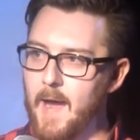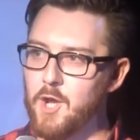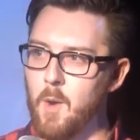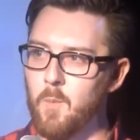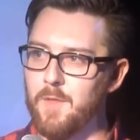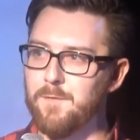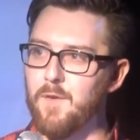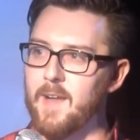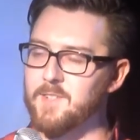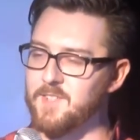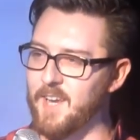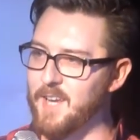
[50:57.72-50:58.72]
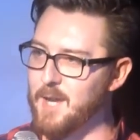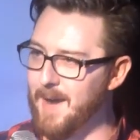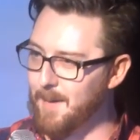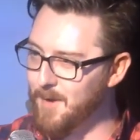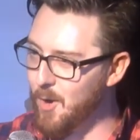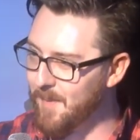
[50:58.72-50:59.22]
around here. I'm with friends here. You
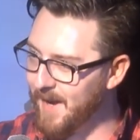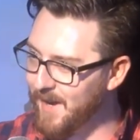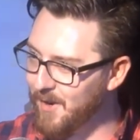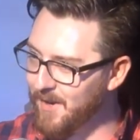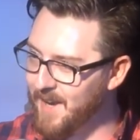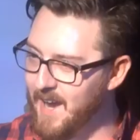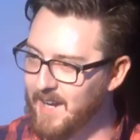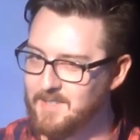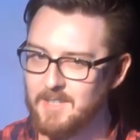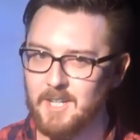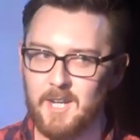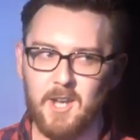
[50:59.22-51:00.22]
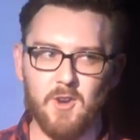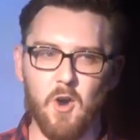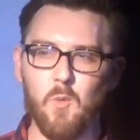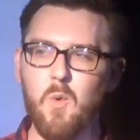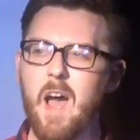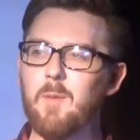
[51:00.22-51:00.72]
back me up here, don't you?
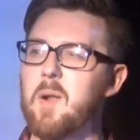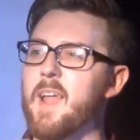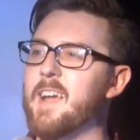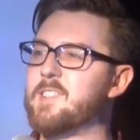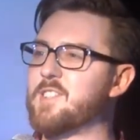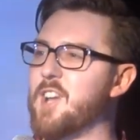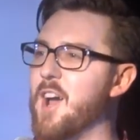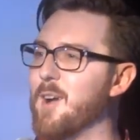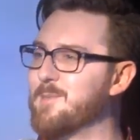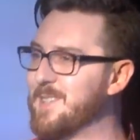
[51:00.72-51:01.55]
But well played, sir.